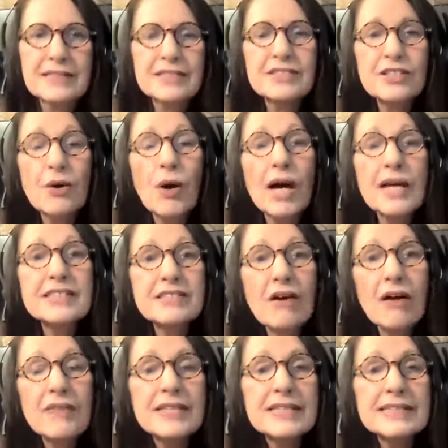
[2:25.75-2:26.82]
And so I
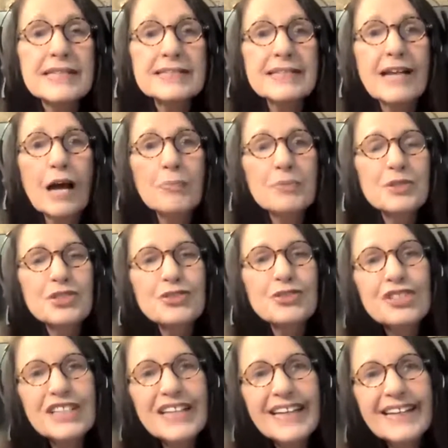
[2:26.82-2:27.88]
saw this as an
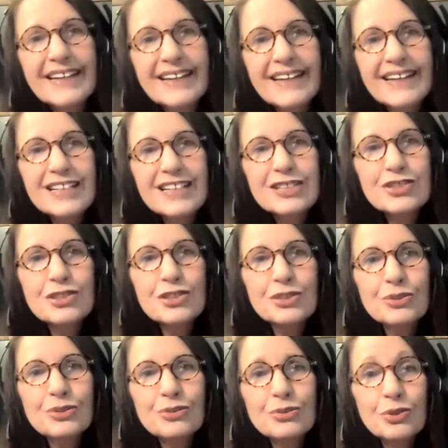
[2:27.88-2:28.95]
opportunity
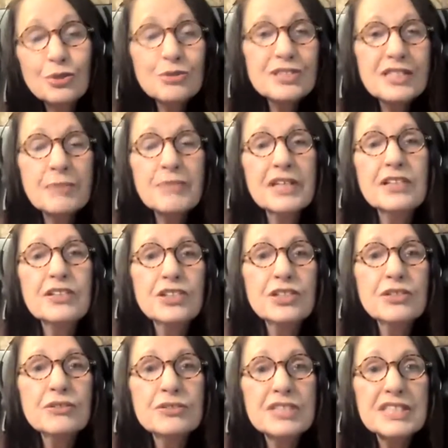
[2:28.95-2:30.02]
to learn something
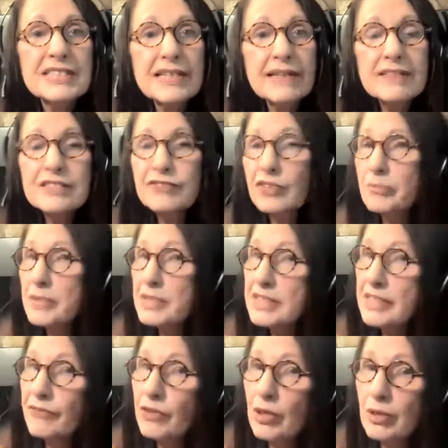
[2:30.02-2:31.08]
new, to see this from a
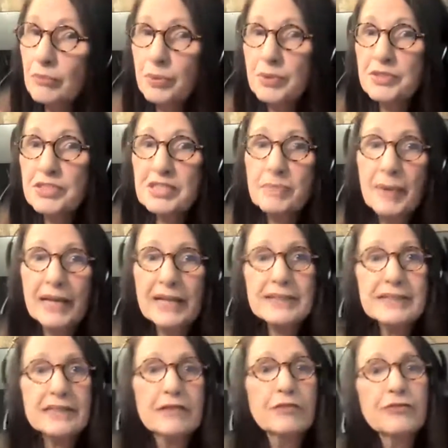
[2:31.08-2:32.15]
different
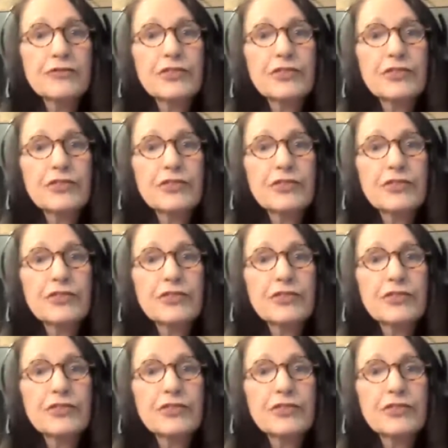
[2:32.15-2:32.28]
perspective,